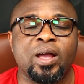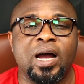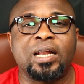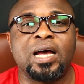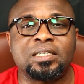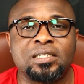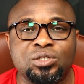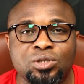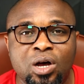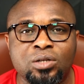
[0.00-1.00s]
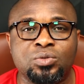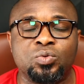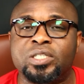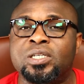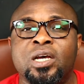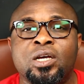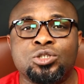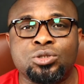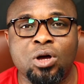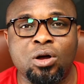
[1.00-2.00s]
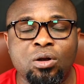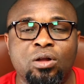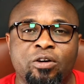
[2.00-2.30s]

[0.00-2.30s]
and has returned with truckload